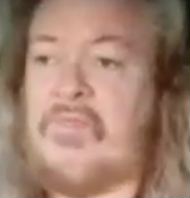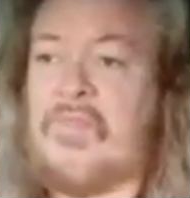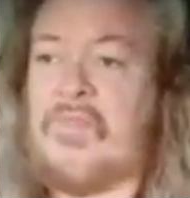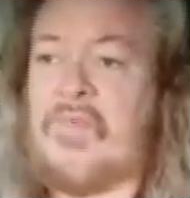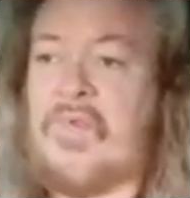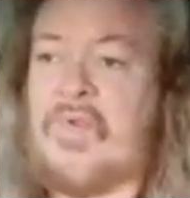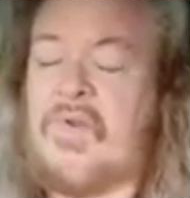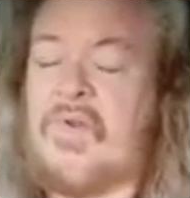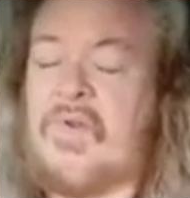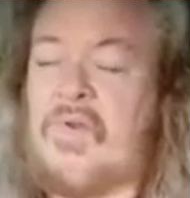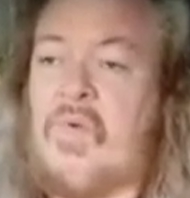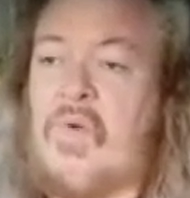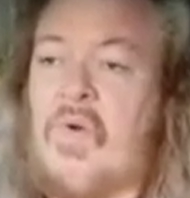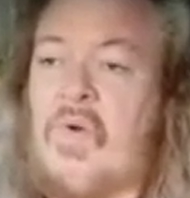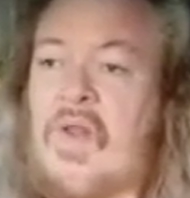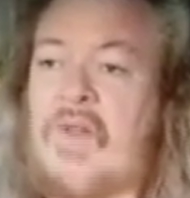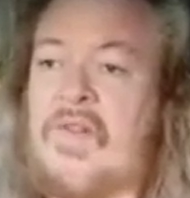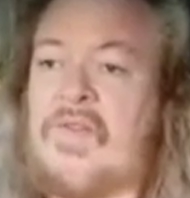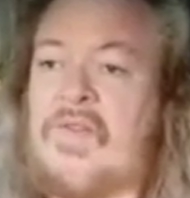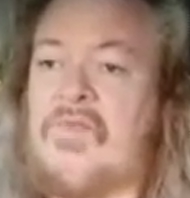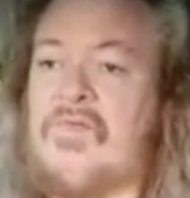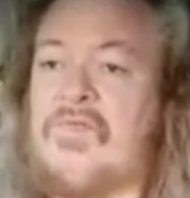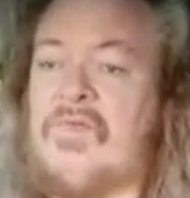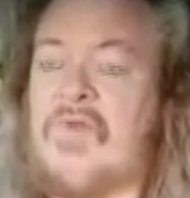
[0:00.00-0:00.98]
You can
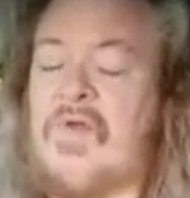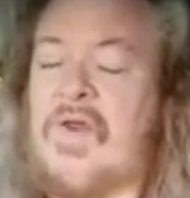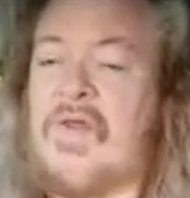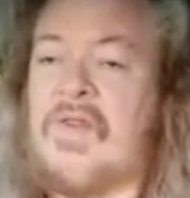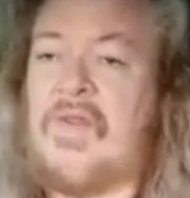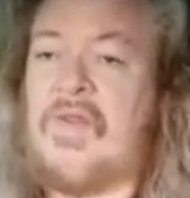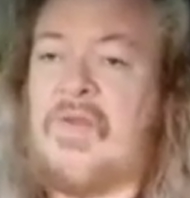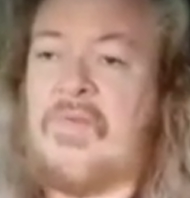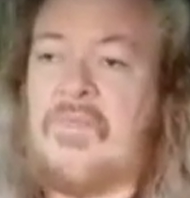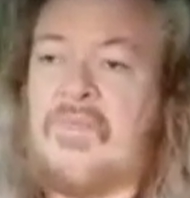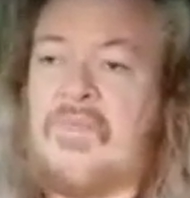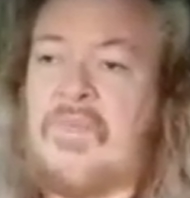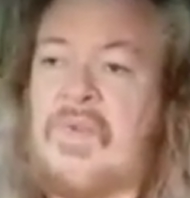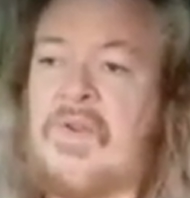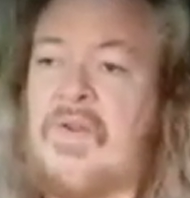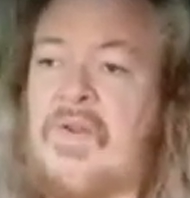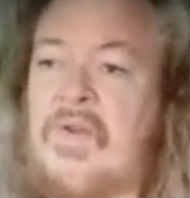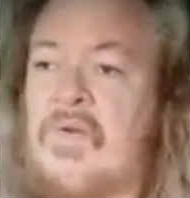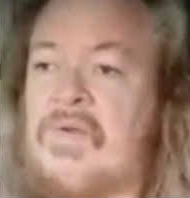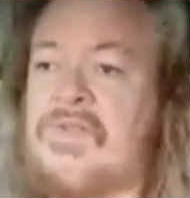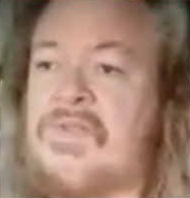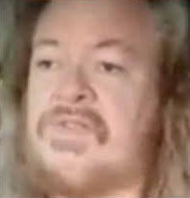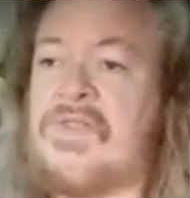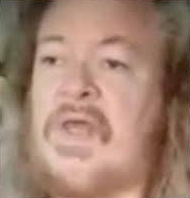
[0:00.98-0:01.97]
quantify them. You
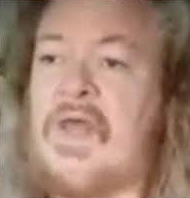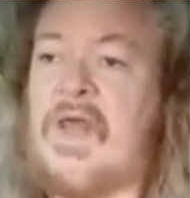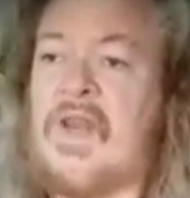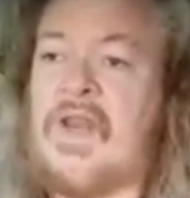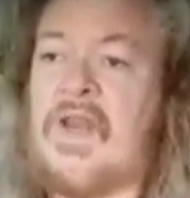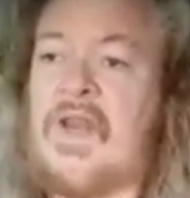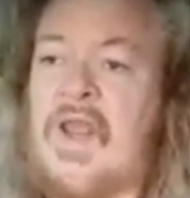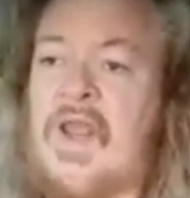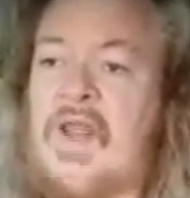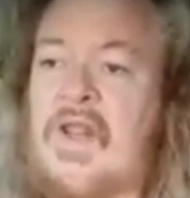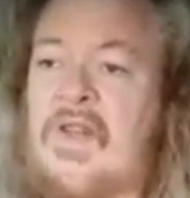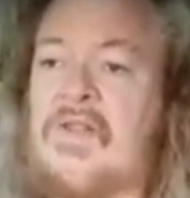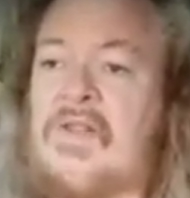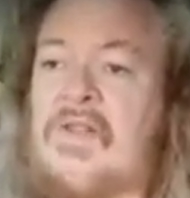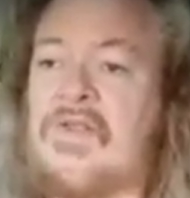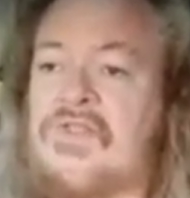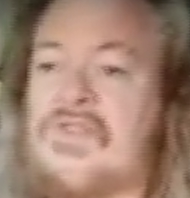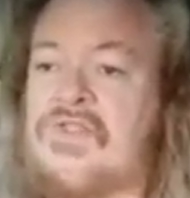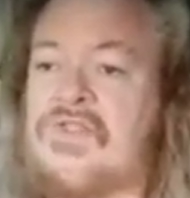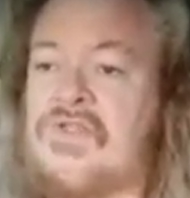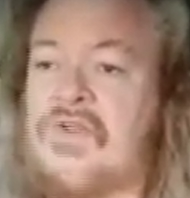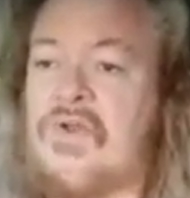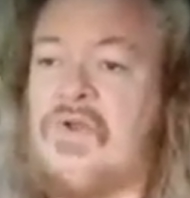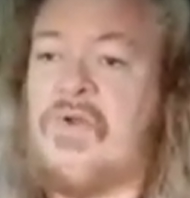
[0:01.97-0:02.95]
know, it's not an
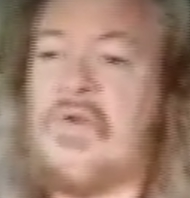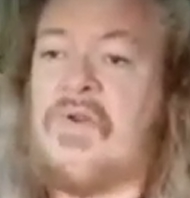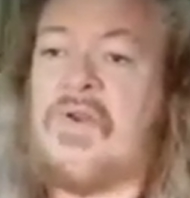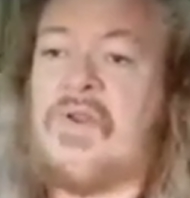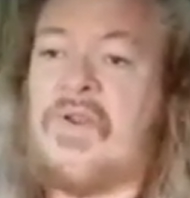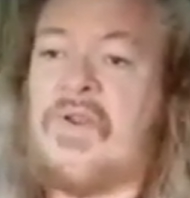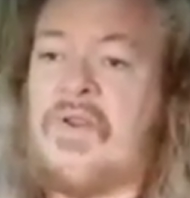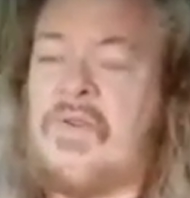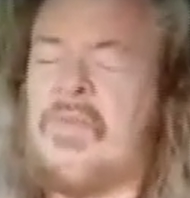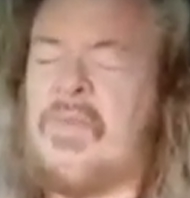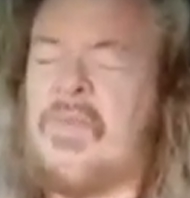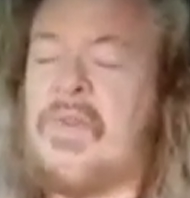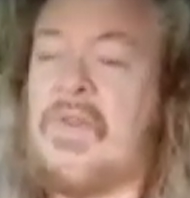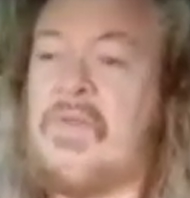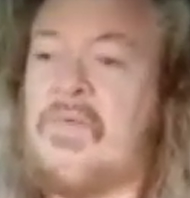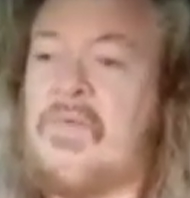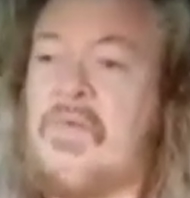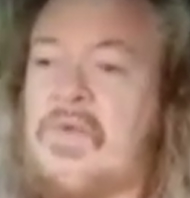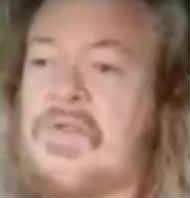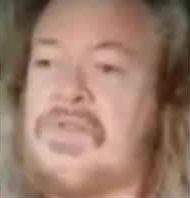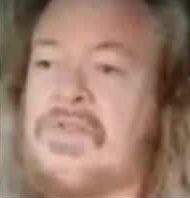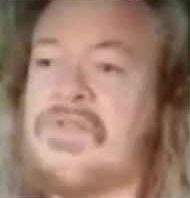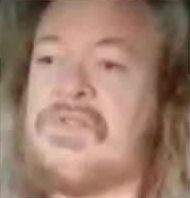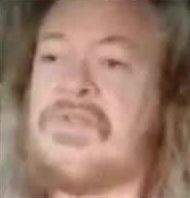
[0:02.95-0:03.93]
endless journey. I mean, there
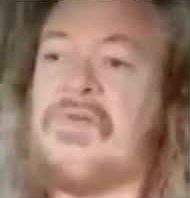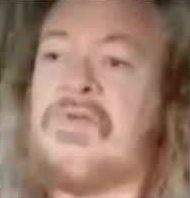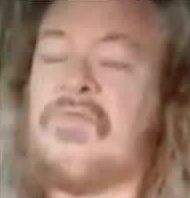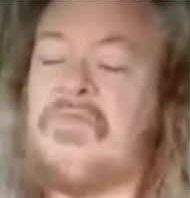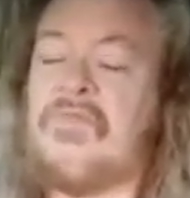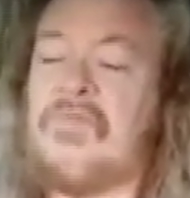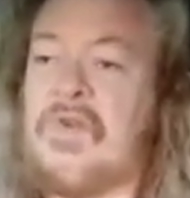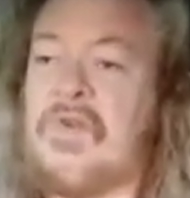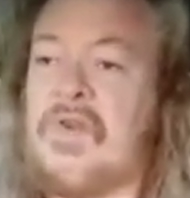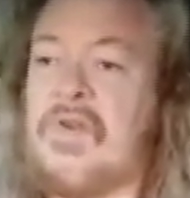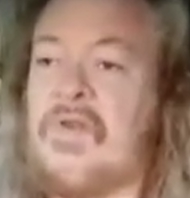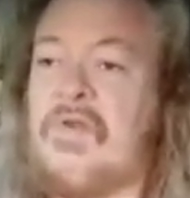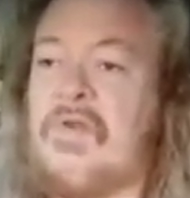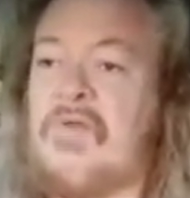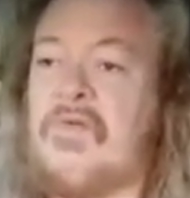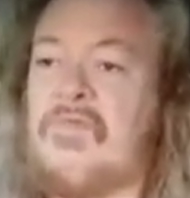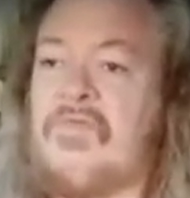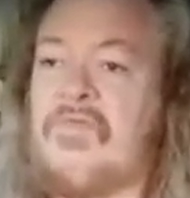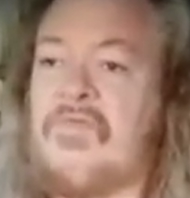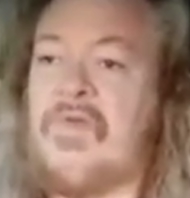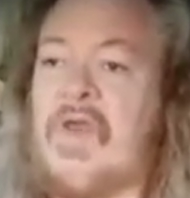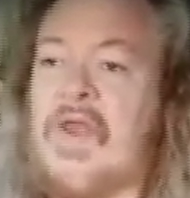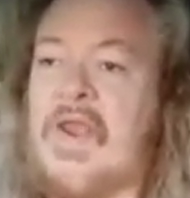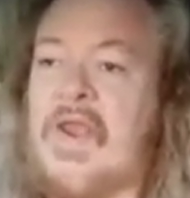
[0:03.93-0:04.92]
is a, fin- a
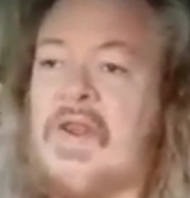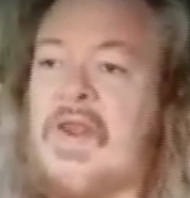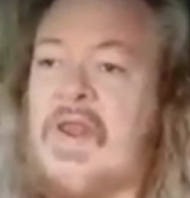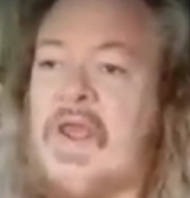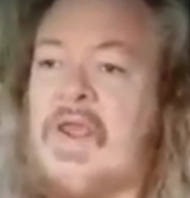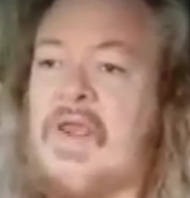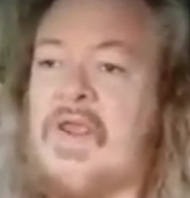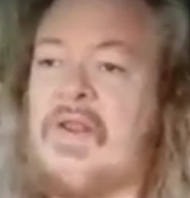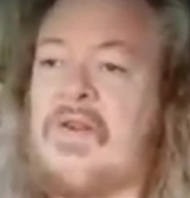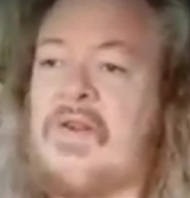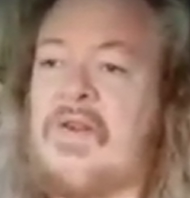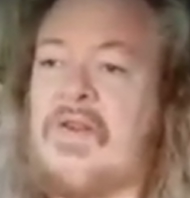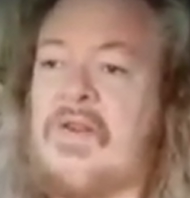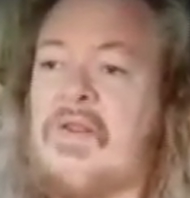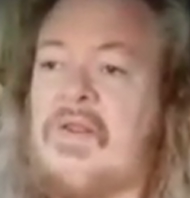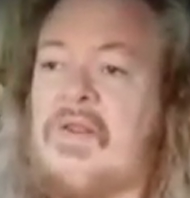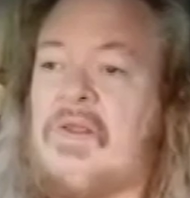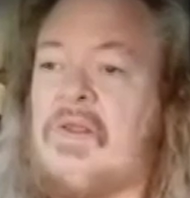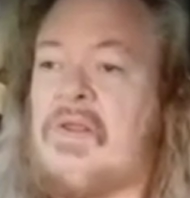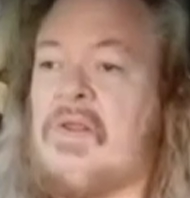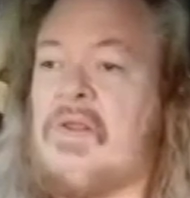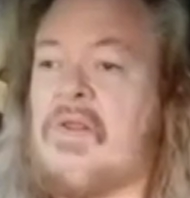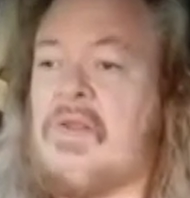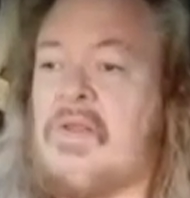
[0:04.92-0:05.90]
finite
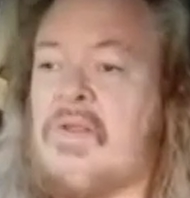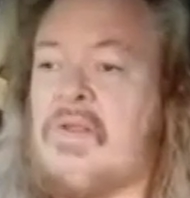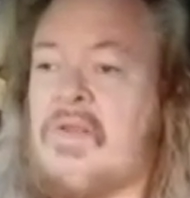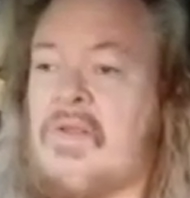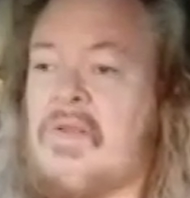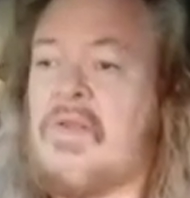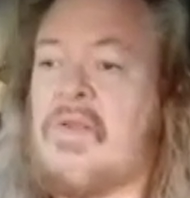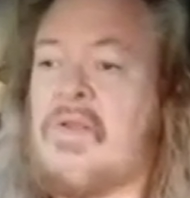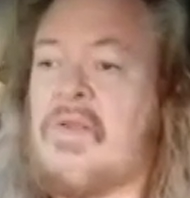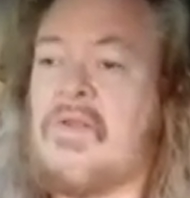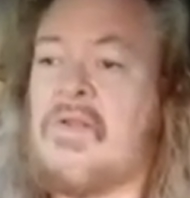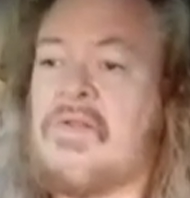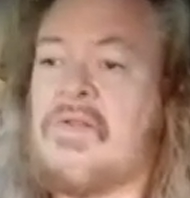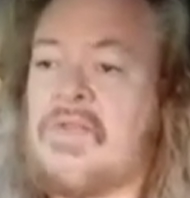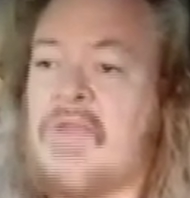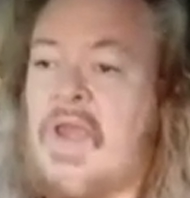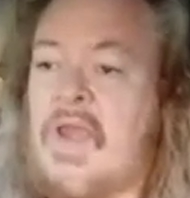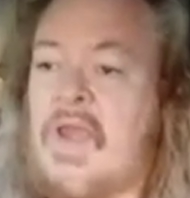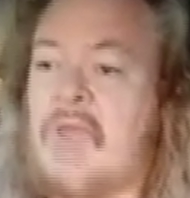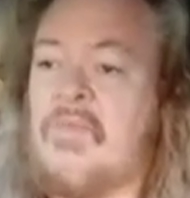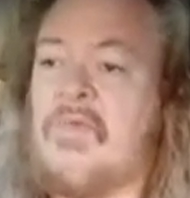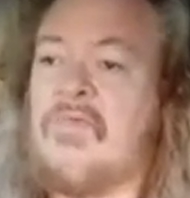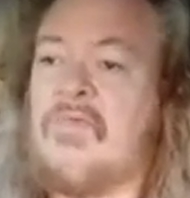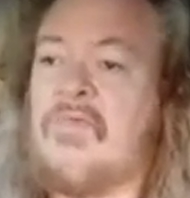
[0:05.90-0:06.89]
uh,
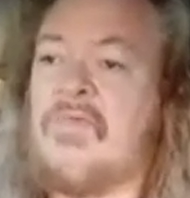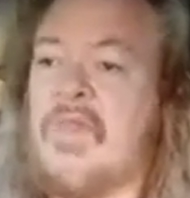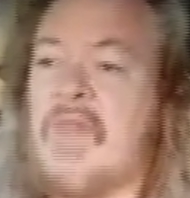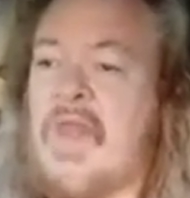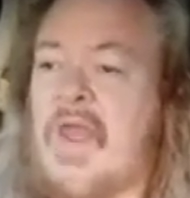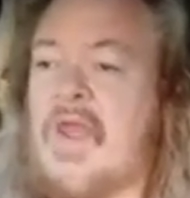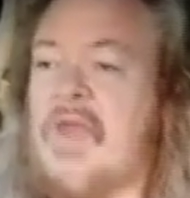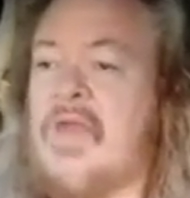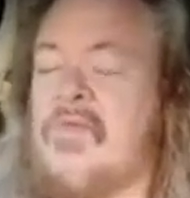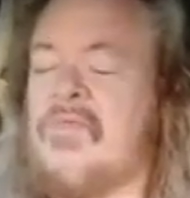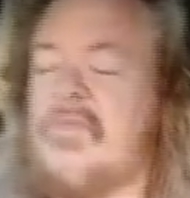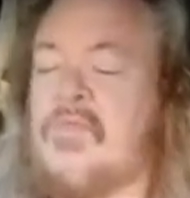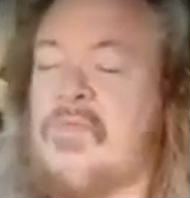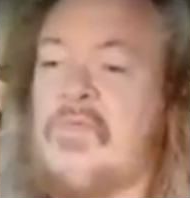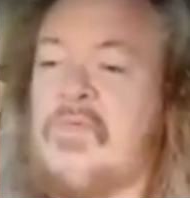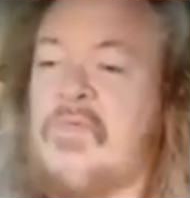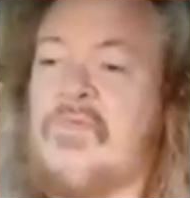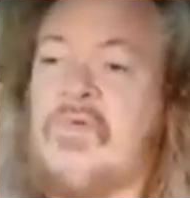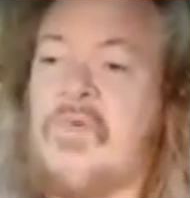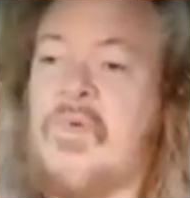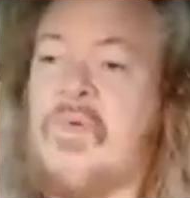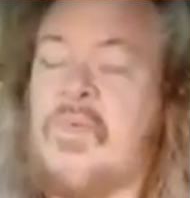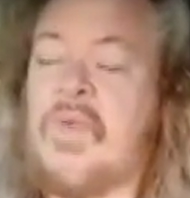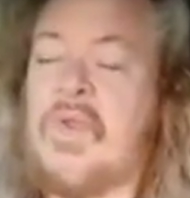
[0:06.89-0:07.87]
time of life
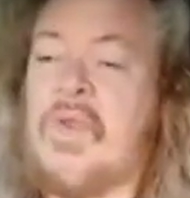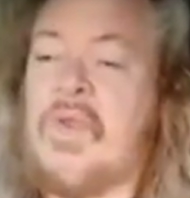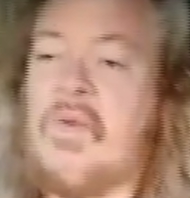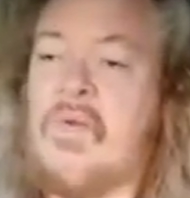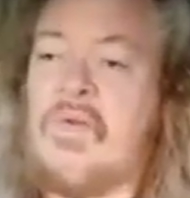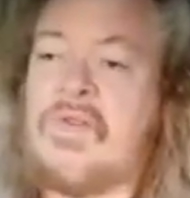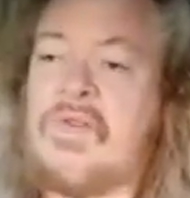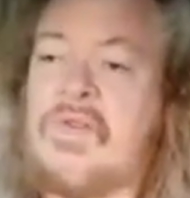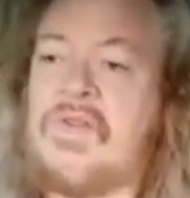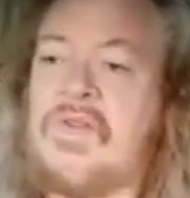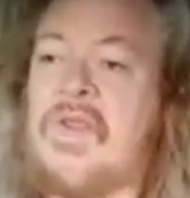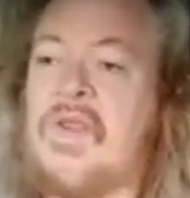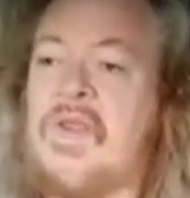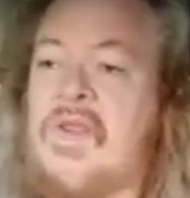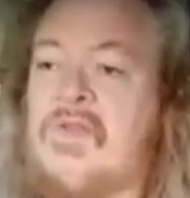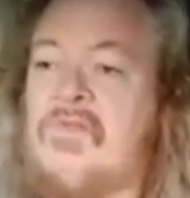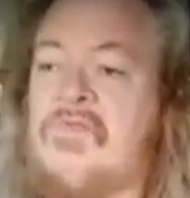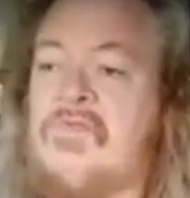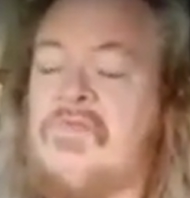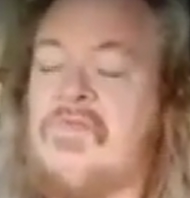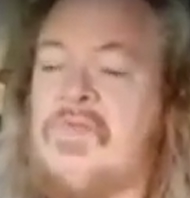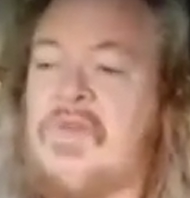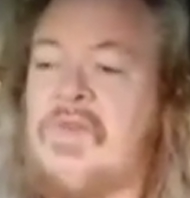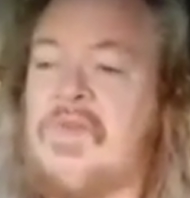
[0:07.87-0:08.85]
before we go into the
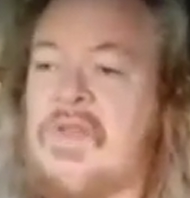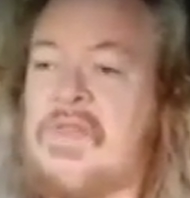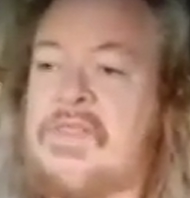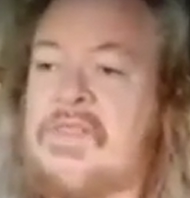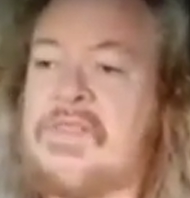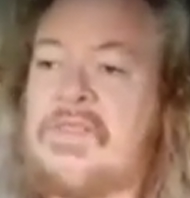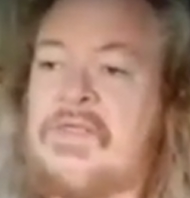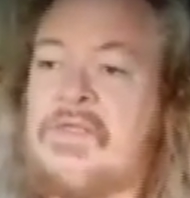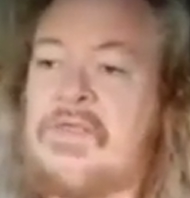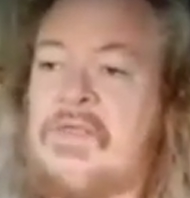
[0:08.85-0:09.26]
infinite.